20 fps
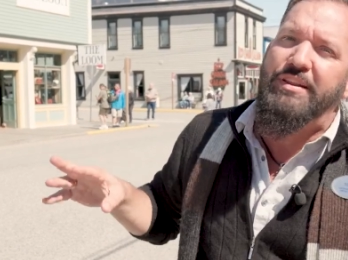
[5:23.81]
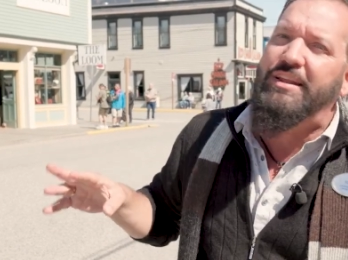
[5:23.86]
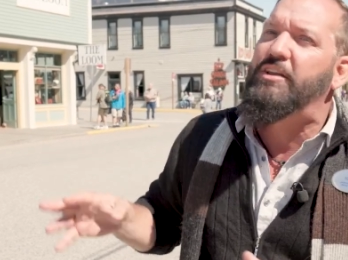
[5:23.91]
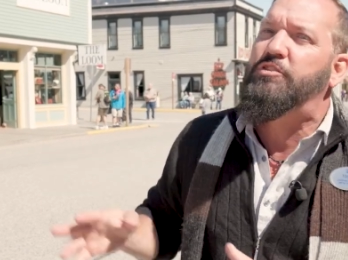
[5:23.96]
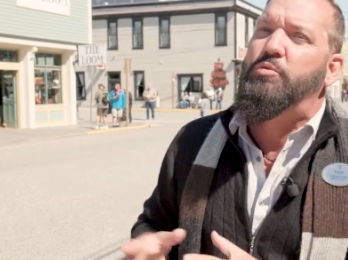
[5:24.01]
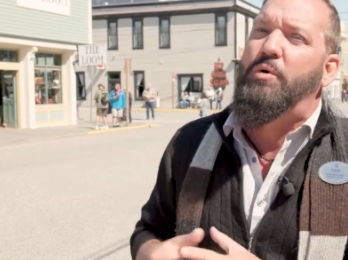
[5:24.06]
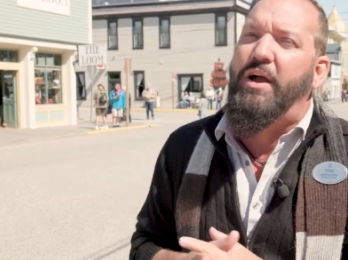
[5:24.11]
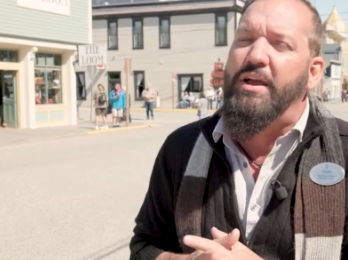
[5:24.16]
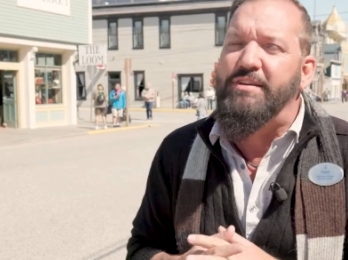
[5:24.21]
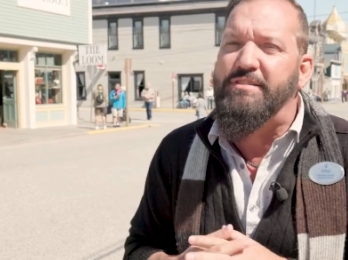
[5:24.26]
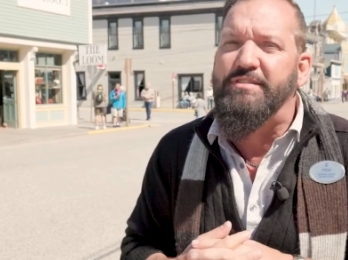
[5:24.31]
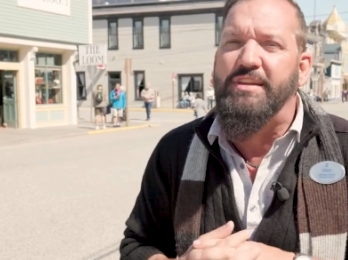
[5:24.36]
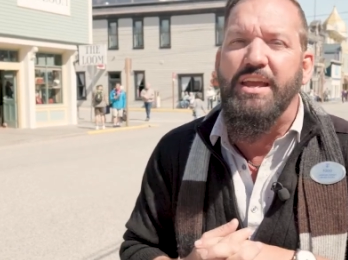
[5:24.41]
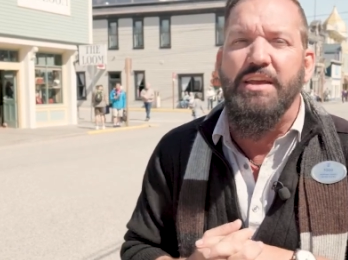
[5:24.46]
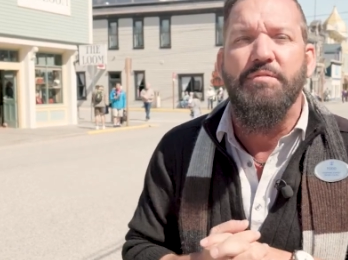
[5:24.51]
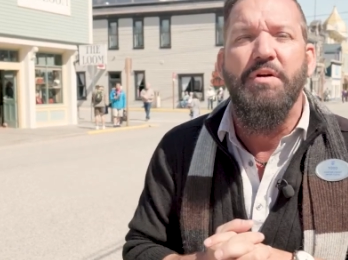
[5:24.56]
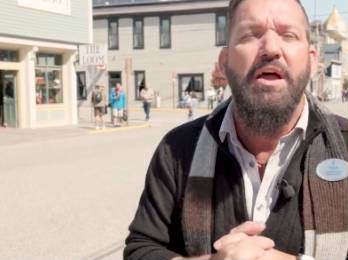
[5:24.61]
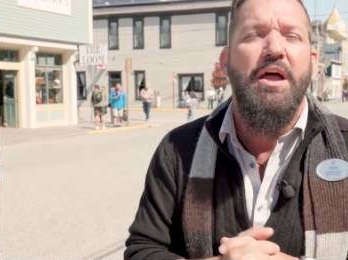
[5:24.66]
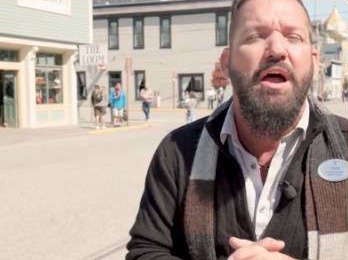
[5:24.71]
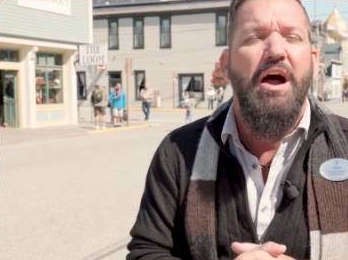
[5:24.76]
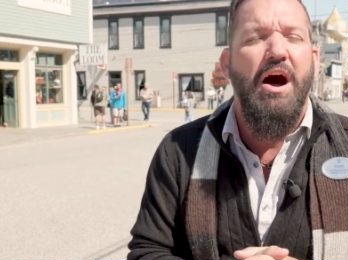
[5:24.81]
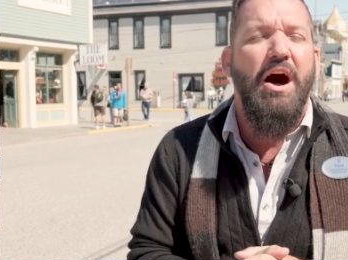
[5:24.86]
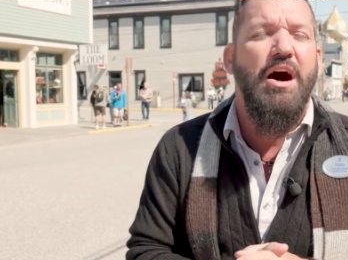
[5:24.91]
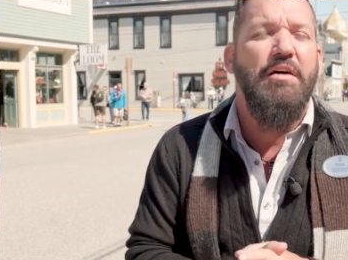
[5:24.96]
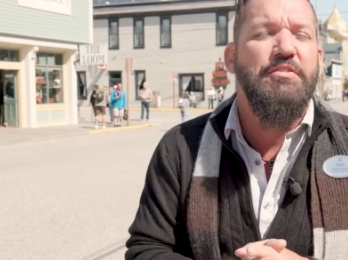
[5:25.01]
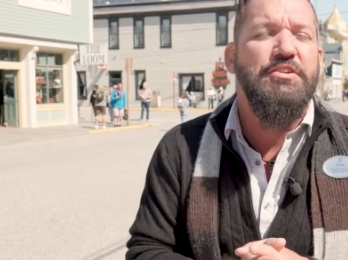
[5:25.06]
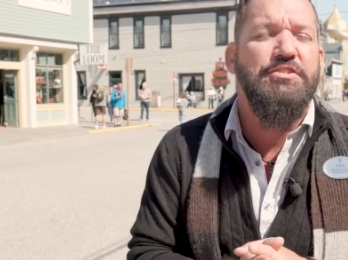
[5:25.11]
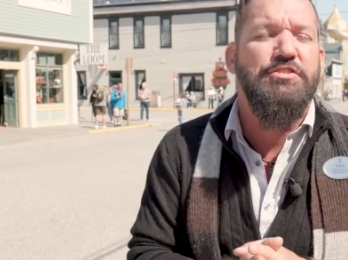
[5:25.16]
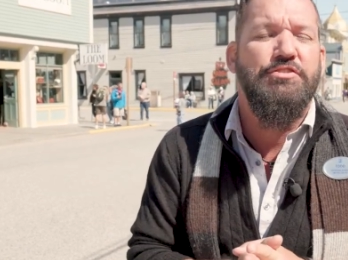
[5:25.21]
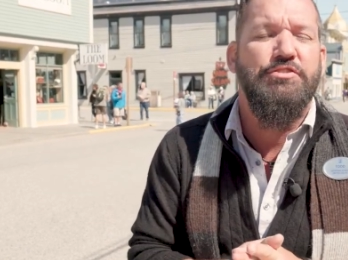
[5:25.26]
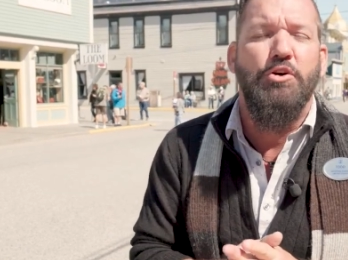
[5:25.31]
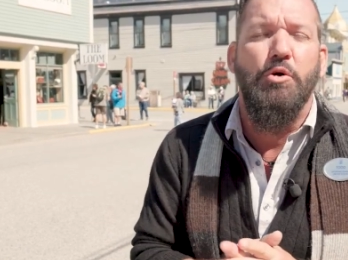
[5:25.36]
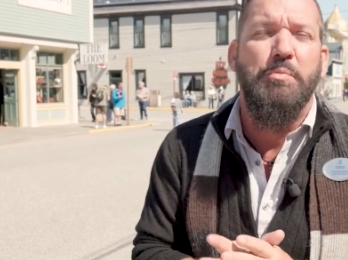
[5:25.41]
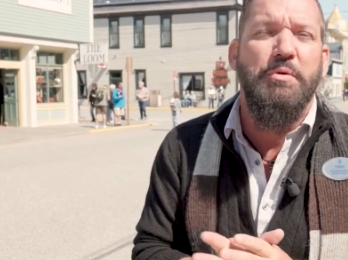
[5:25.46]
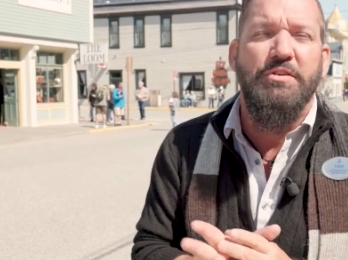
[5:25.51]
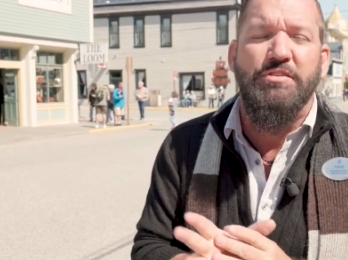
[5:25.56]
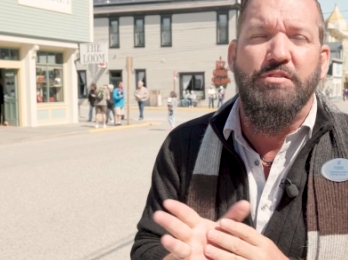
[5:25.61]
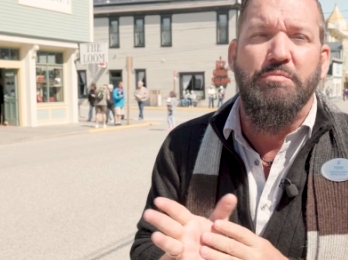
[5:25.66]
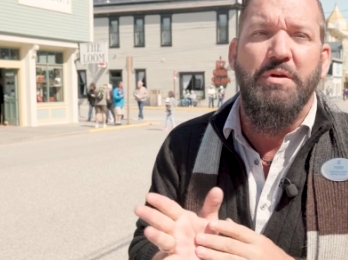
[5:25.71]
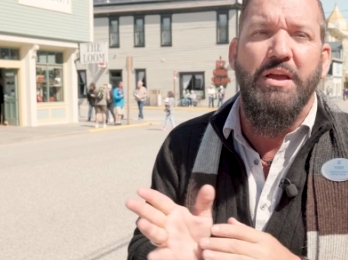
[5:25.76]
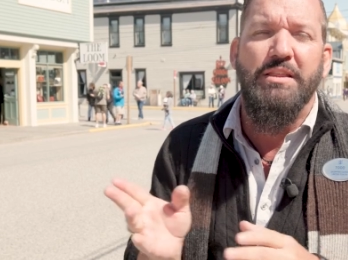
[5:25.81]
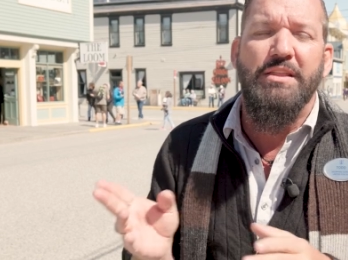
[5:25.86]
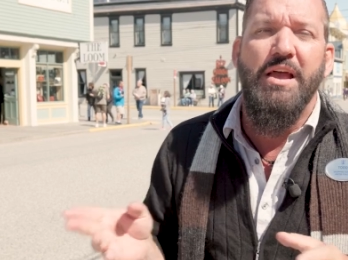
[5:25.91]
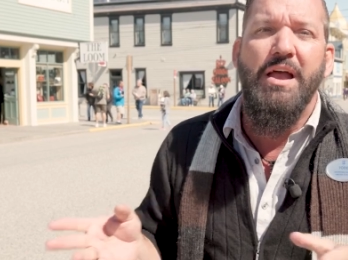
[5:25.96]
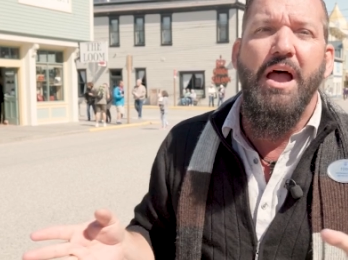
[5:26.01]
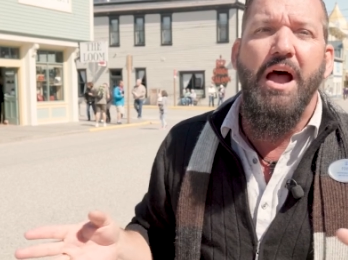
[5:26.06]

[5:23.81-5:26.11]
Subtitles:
That's why his name is Soapy Smith.